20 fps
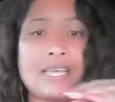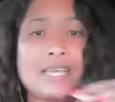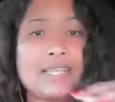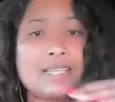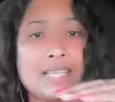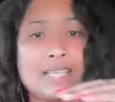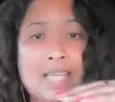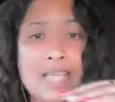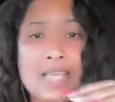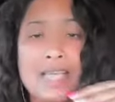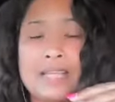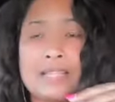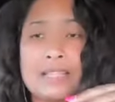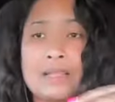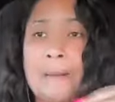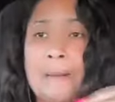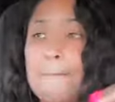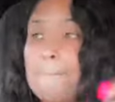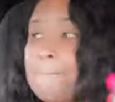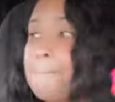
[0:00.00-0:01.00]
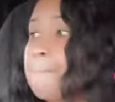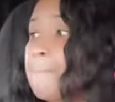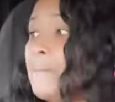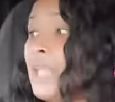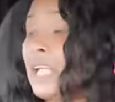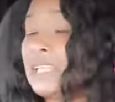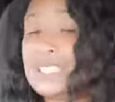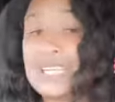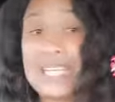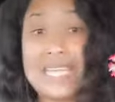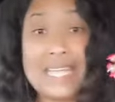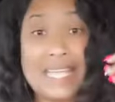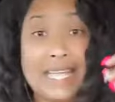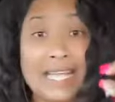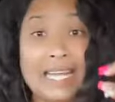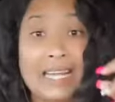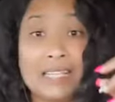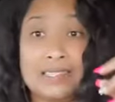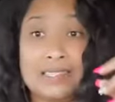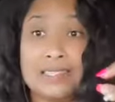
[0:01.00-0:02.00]
it can to
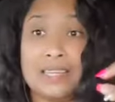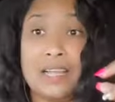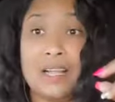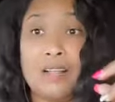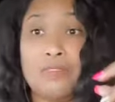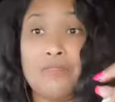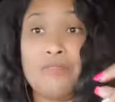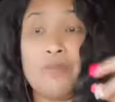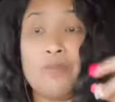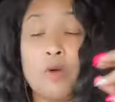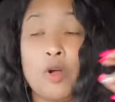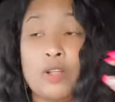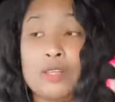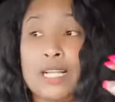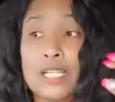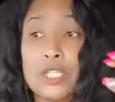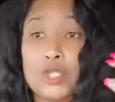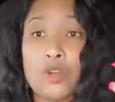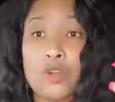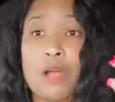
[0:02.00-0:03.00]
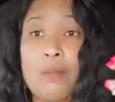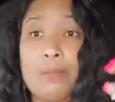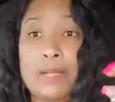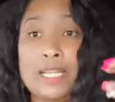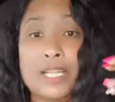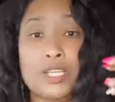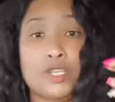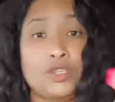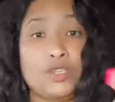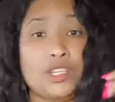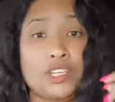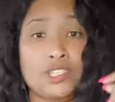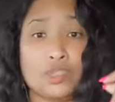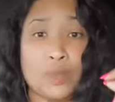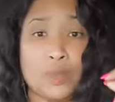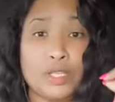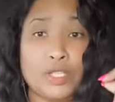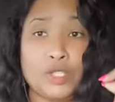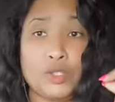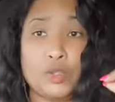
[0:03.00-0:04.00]
heal itself from all that trauma that you just
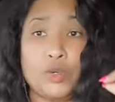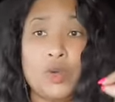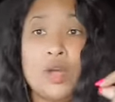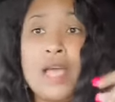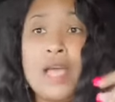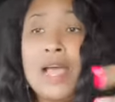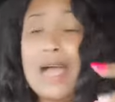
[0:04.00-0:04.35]
went through.